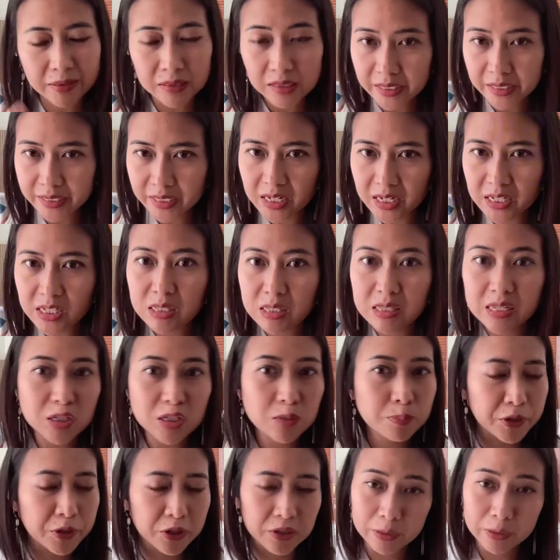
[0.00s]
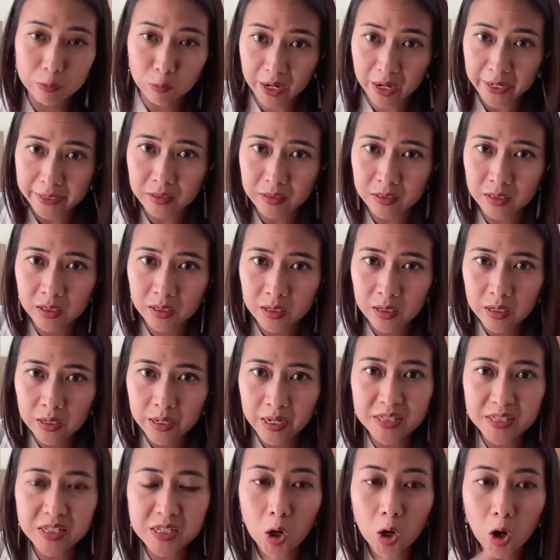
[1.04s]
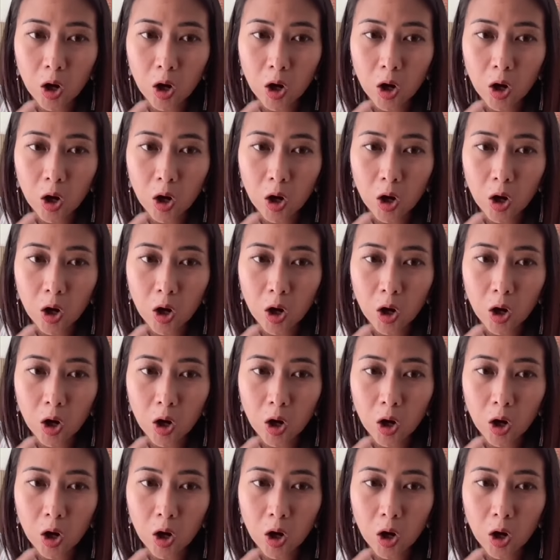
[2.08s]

bed linens that's purely white. It's